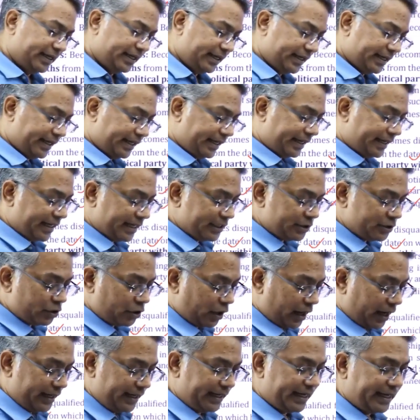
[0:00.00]
he can
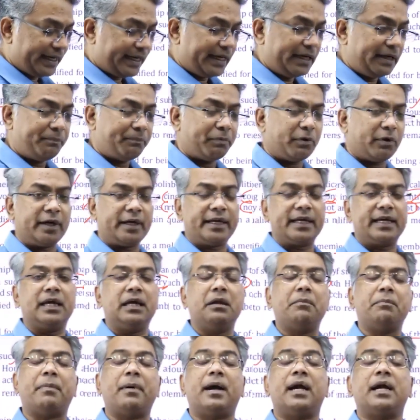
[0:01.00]
join any
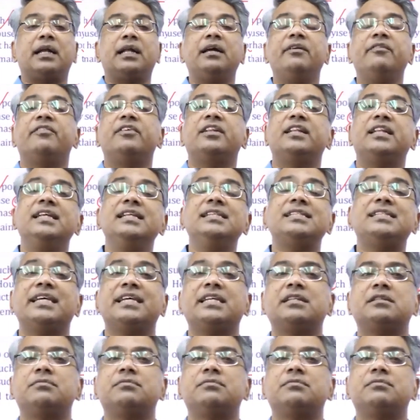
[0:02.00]
political party within 6